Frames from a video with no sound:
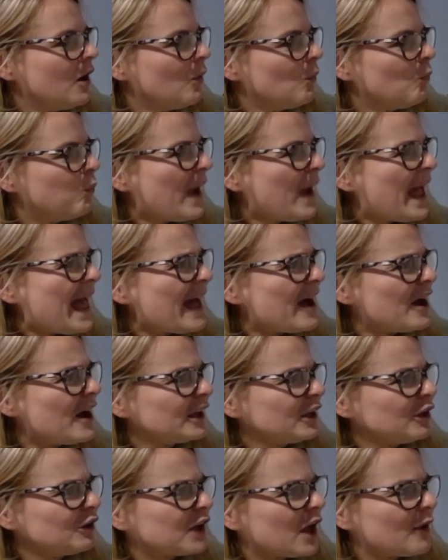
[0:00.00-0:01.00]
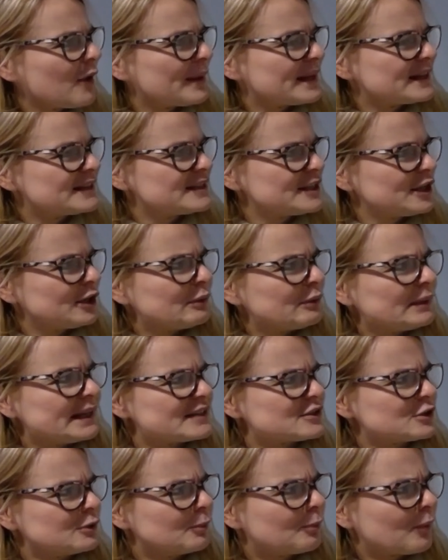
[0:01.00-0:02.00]
Where are you going to,
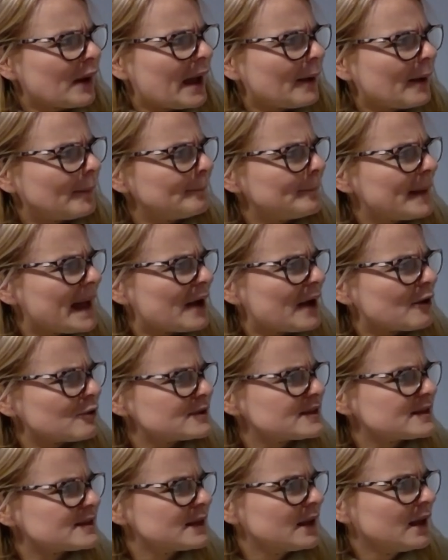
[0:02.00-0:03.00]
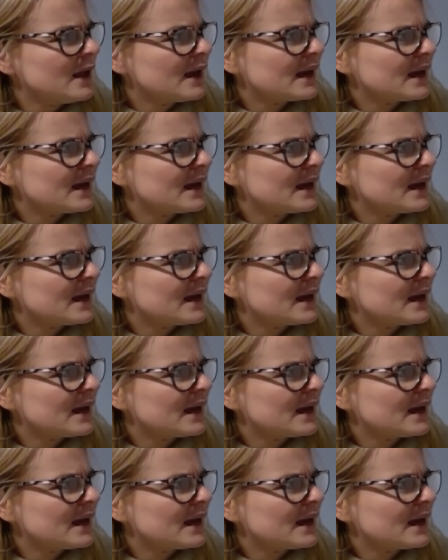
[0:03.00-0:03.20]
little brown mouse?